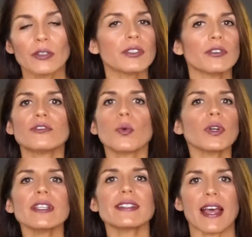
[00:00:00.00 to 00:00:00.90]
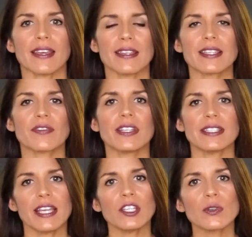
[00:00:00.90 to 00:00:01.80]
You can do 40 seconds of
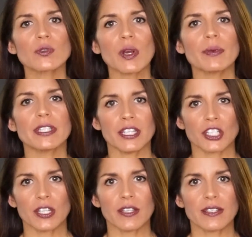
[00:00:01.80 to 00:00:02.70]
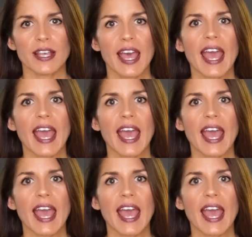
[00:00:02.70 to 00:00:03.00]
continuous repetitions